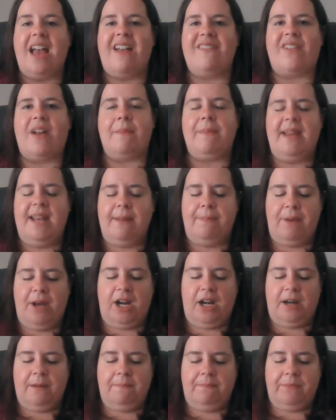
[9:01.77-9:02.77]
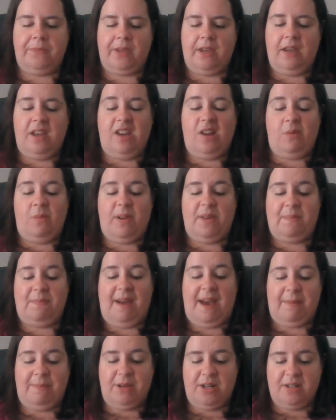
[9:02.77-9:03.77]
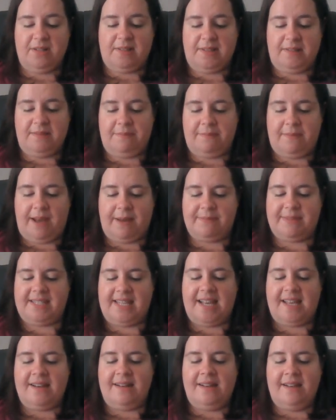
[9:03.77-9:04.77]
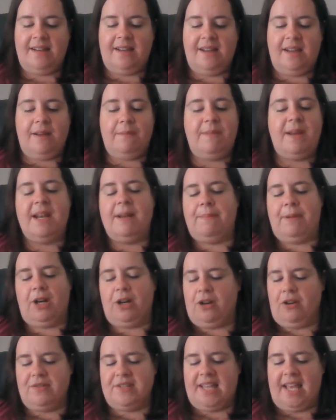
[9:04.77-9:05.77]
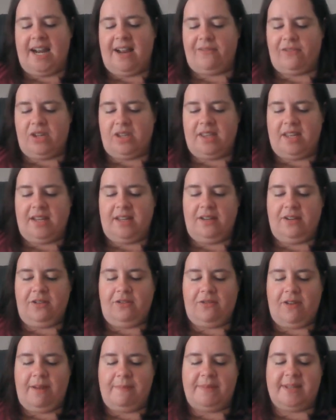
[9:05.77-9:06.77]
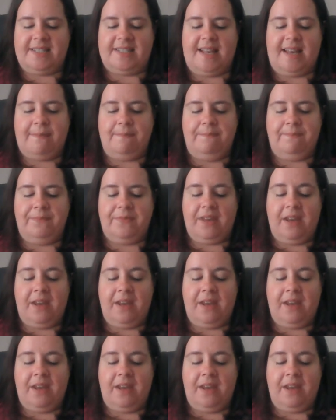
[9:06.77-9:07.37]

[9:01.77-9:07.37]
I've got peanut butter. With peppers? Mom said. Peanut butter goes on everything, Grandpa said.